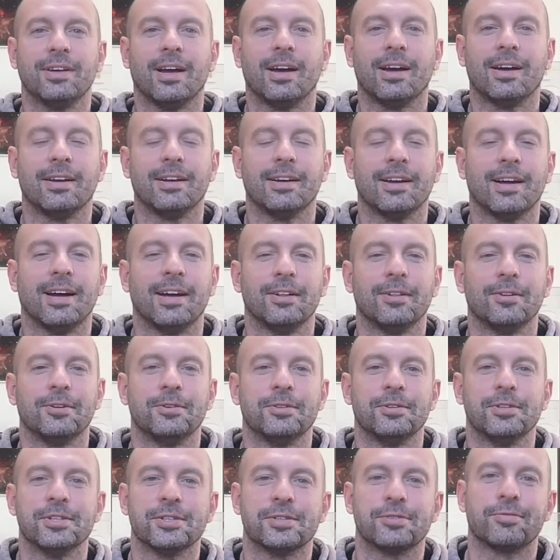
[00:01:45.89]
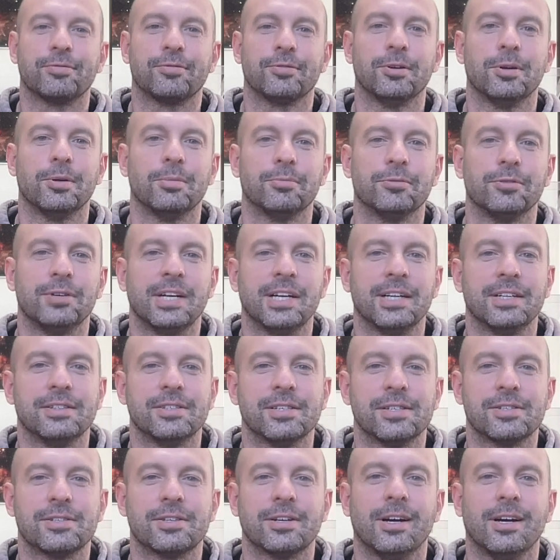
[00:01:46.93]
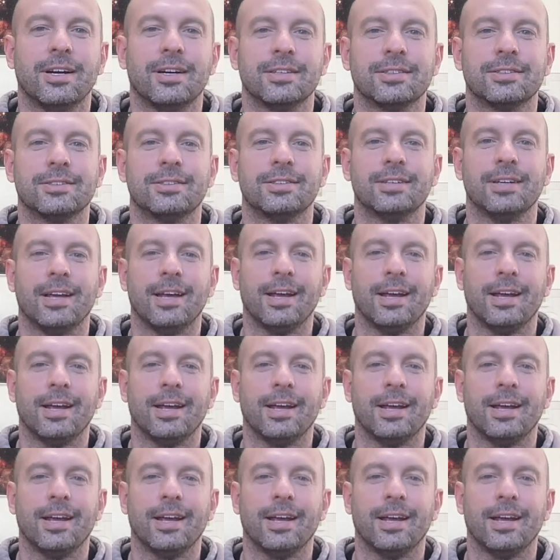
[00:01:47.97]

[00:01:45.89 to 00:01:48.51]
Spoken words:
I learned this from reading Discogs.